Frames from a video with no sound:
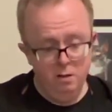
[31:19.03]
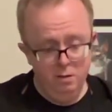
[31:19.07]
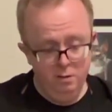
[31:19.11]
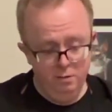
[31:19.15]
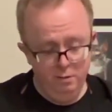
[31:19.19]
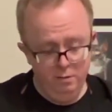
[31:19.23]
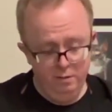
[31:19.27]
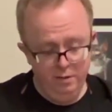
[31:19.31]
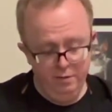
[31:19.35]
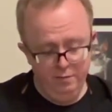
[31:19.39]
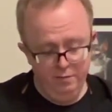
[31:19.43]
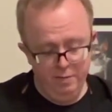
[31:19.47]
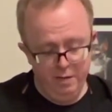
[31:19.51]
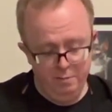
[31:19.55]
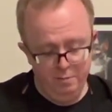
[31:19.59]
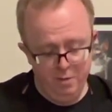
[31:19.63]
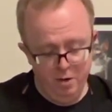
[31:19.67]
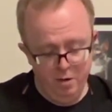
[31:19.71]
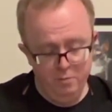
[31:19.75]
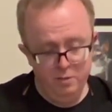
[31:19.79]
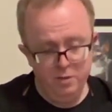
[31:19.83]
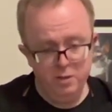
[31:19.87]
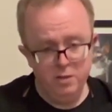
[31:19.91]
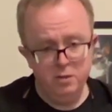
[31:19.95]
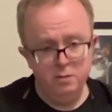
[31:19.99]
You give them that
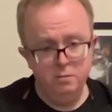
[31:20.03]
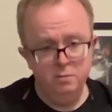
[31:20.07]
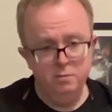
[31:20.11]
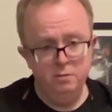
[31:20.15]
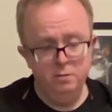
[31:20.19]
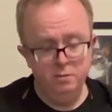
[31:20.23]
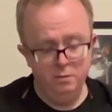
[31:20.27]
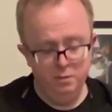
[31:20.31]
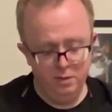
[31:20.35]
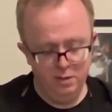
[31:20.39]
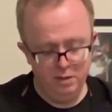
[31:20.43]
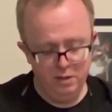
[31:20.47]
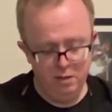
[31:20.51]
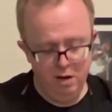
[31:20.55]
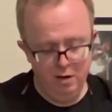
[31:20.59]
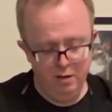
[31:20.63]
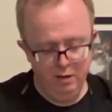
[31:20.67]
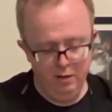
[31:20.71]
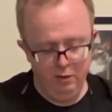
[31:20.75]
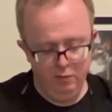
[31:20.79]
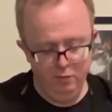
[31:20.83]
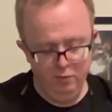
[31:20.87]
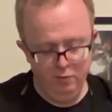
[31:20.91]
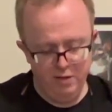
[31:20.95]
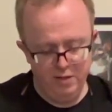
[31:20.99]
moment, slight
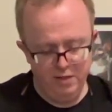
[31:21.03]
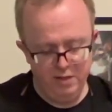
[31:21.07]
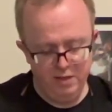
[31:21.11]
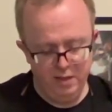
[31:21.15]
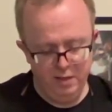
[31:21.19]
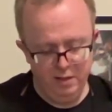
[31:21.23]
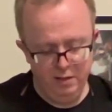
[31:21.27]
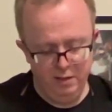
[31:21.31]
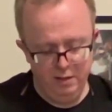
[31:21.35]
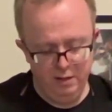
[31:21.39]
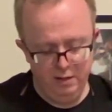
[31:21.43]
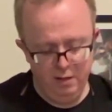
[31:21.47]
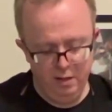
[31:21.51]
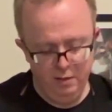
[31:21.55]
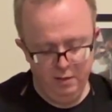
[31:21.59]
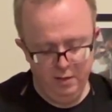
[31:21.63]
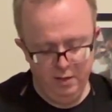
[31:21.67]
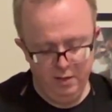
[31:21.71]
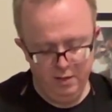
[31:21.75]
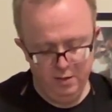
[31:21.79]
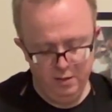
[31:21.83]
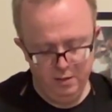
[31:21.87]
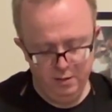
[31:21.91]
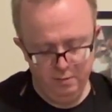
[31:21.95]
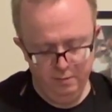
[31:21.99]
little wrist kill here like
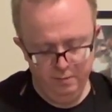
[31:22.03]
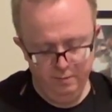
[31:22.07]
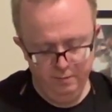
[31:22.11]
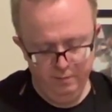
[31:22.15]
this.